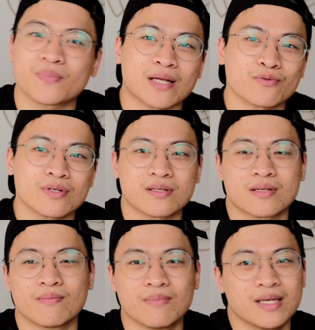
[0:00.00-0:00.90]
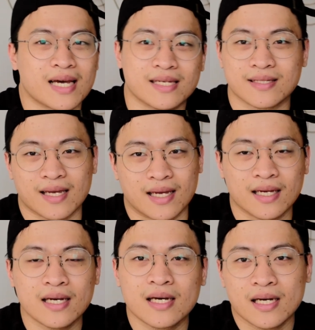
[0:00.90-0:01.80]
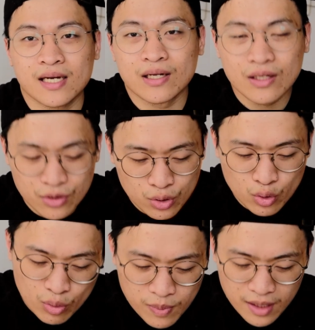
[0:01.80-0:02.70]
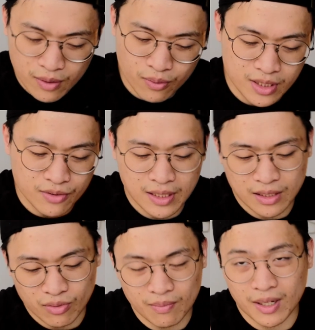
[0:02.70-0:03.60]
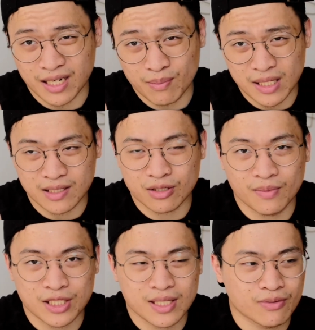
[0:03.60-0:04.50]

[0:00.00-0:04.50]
That was me as a noob, wasn't really doing bodybuilding so much.